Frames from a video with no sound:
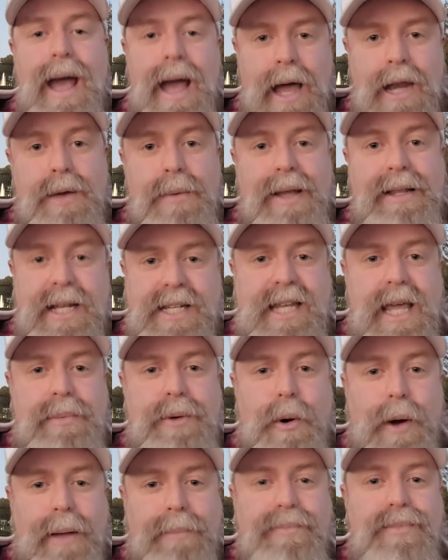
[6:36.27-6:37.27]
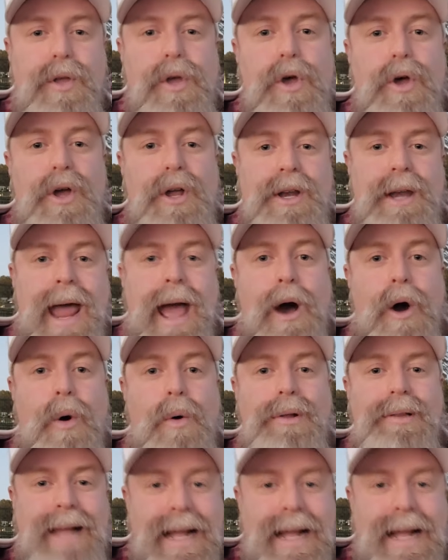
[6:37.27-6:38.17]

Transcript: Anyway, let's keep going. Now,